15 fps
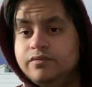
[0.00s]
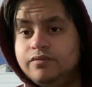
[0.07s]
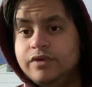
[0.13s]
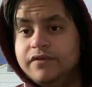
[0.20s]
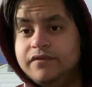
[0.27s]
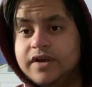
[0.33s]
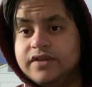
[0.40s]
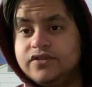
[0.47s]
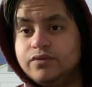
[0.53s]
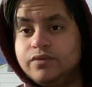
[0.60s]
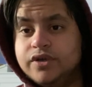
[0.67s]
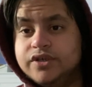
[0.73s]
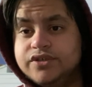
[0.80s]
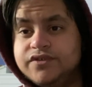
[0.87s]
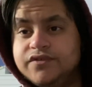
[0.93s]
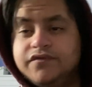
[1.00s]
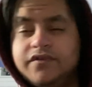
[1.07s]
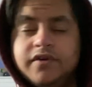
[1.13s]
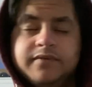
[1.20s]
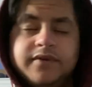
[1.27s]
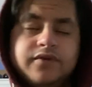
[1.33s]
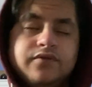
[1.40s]
we've had to watch
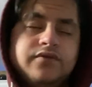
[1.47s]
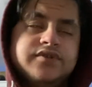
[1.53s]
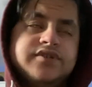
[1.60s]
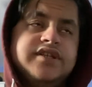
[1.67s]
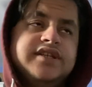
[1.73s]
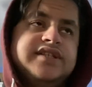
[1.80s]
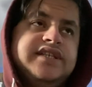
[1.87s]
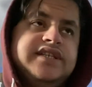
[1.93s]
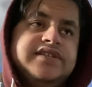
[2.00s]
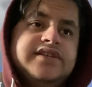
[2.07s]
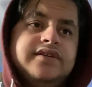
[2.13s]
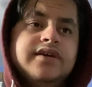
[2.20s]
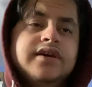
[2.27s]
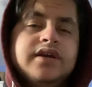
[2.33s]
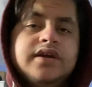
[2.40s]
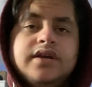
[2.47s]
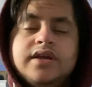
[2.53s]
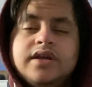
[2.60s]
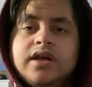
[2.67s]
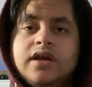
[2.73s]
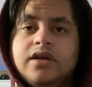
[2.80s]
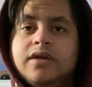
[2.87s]
for over the course of the season.
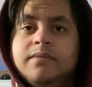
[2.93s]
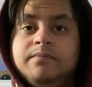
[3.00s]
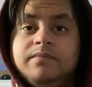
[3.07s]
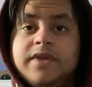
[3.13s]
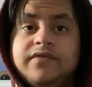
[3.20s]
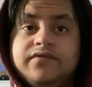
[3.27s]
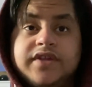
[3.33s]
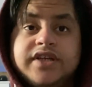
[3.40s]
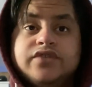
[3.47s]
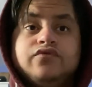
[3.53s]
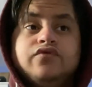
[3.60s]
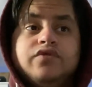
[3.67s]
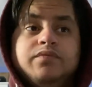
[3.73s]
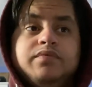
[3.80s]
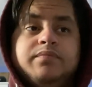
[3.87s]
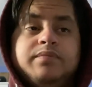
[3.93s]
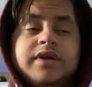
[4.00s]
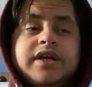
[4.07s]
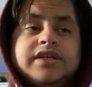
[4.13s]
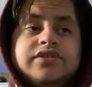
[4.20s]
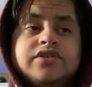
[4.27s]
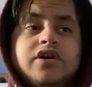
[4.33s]
If this group of
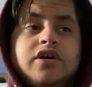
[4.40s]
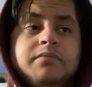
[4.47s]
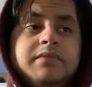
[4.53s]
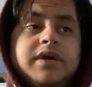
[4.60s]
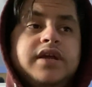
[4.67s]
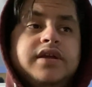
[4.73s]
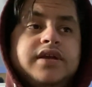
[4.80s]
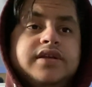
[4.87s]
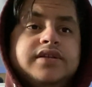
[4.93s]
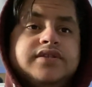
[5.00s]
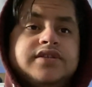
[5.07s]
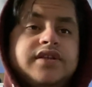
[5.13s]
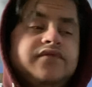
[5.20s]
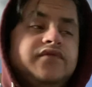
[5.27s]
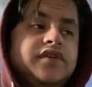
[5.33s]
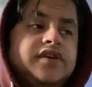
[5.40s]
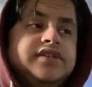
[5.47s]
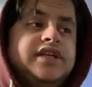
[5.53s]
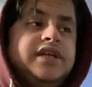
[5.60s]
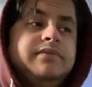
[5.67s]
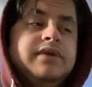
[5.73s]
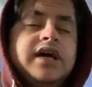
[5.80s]
players can't make it to the first
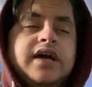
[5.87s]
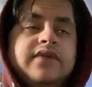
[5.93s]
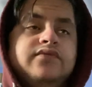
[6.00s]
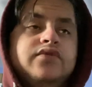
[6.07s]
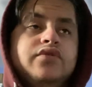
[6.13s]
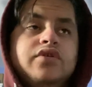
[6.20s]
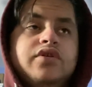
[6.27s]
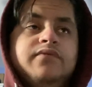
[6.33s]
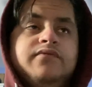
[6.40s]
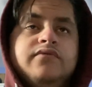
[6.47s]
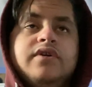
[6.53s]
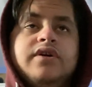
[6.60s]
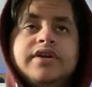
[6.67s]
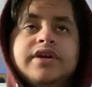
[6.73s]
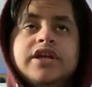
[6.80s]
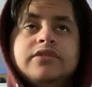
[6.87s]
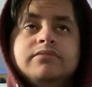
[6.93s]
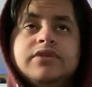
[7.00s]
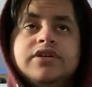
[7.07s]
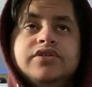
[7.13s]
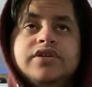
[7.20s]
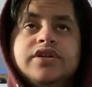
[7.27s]
team, I have no hope for our
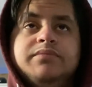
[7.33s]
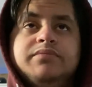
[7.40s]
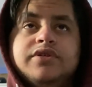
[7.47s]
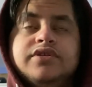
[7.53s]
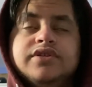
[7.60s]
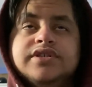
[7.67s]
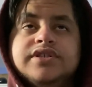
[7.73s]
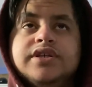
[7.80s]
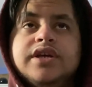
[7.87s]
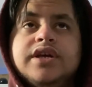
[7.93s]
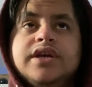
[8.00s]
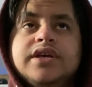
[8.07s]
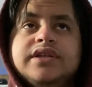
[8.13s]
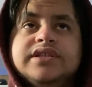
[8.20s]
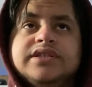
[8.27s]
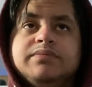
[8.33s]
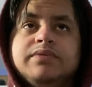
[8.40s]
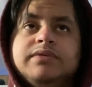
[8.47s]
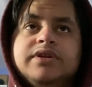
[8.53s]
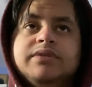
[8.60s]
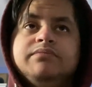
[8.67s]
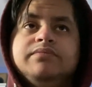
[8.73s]
academy, only because this is
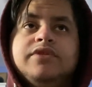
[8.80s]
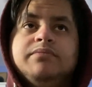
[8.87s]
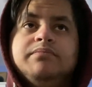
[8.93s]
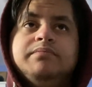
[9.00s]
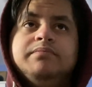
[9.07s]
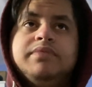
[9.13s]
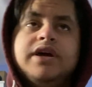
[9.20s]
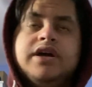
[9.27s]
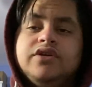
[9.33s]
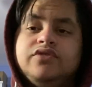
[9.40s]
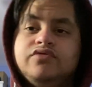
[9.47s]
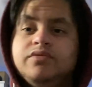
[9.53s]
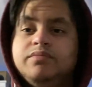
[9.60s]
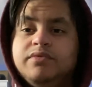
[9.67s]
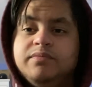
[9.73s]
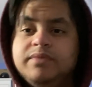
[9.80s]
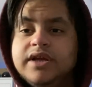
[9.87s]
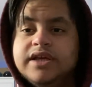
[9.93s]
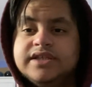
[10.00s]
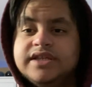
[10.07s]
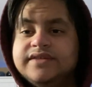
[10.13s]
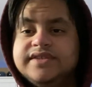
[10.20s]
probably the better group of
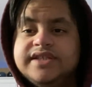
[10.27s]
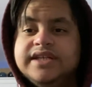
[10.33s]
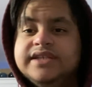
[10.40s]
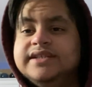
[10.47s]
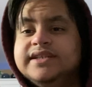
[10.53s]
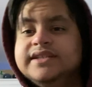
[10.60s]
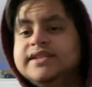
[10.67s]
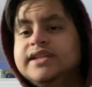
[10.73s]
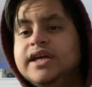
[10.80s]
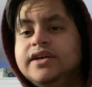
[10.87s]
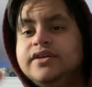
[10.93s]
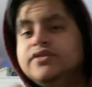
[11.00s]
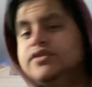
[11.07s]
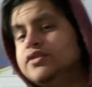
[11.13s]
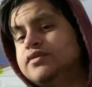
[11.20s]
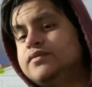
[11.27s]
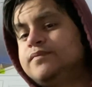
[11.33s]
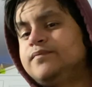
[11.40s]
players I've seen since, like, the